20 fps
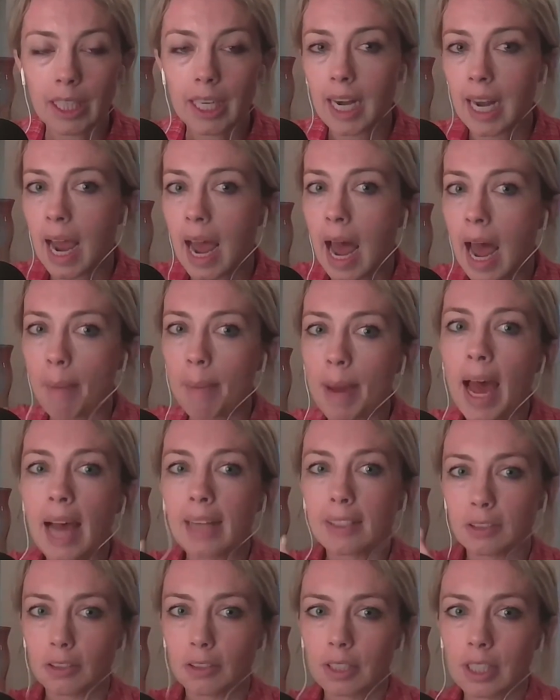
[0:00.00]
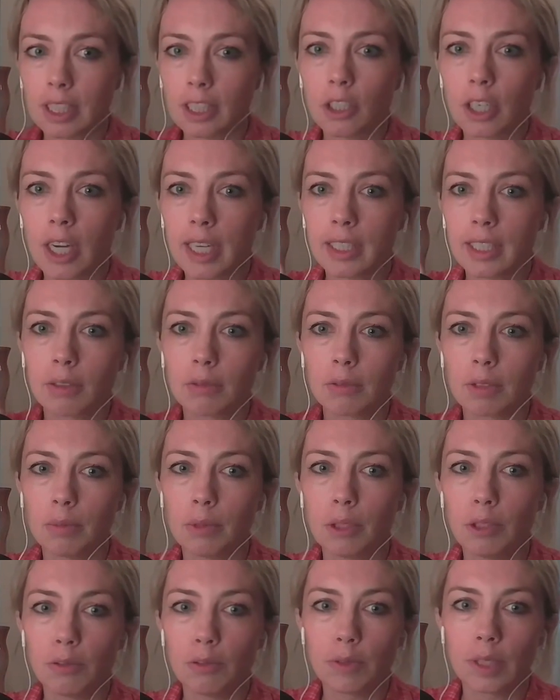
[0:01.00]
kind of haphazardly trying to
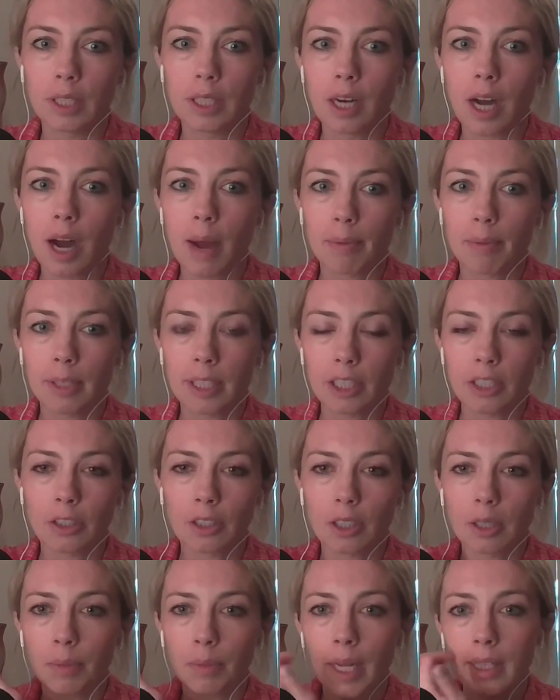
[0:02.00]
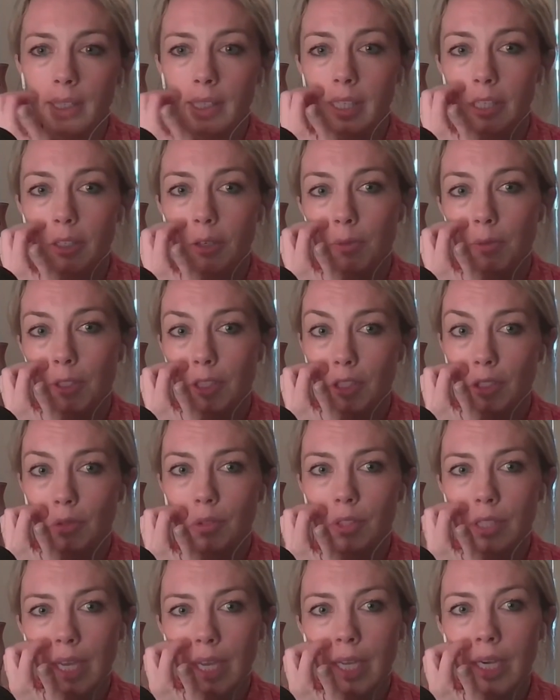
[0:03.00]
remove the operational complexity or
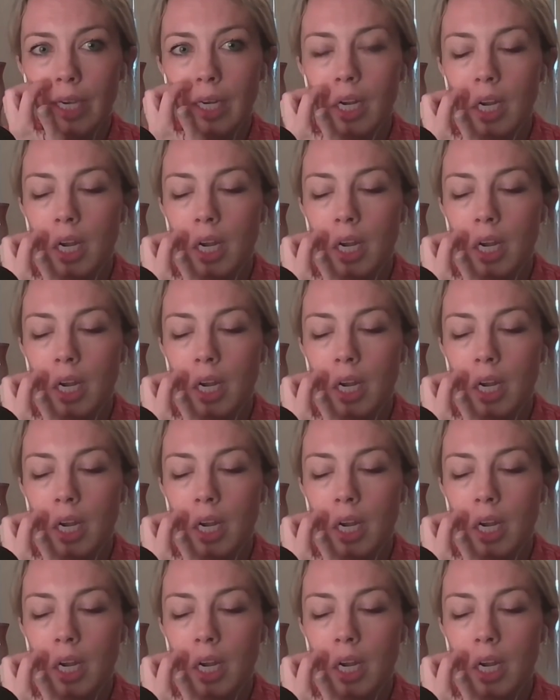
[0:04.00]
reduce it